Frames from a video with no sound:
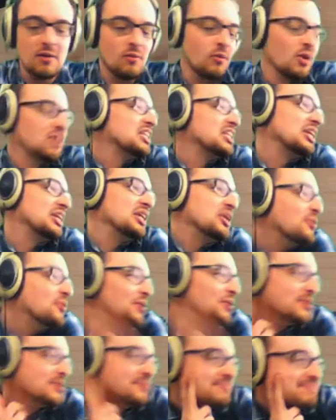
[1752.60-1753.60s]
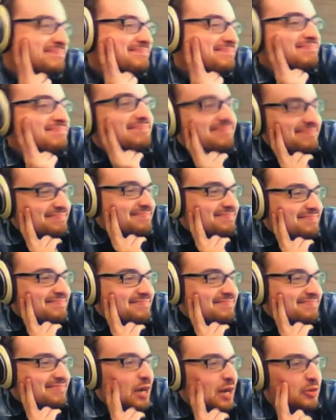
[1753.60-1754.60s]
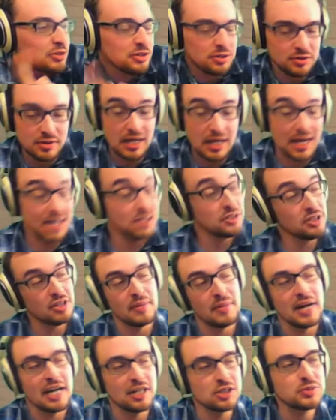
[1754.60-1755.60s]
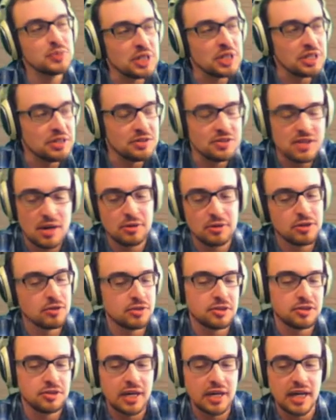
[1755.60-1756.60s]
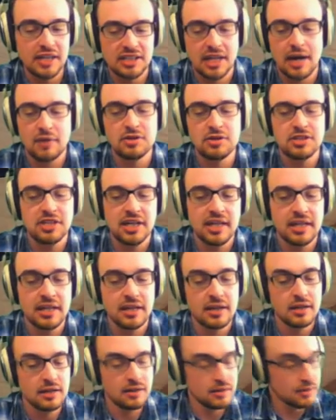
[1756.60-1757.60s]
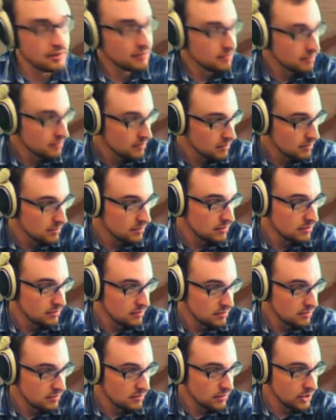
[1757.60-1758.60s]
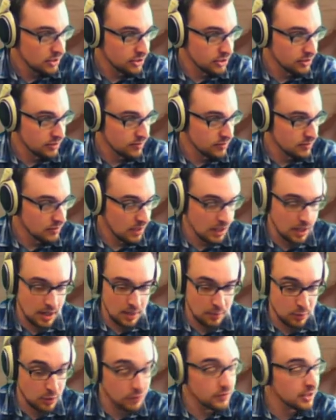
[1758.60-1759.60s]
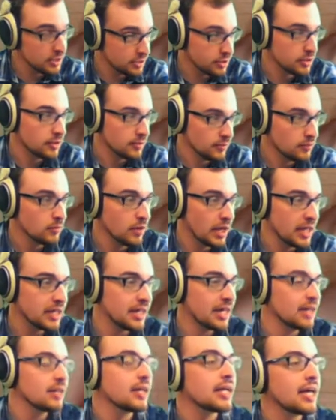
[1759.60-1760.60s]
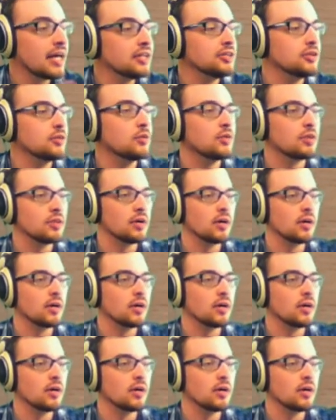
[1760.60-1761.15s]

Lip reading: what does that equal? I wouldn't do that. I do it to my algebra kids. I wouldn't do it to you guys. I would say, assume, prove this true, right? Kind of like I do with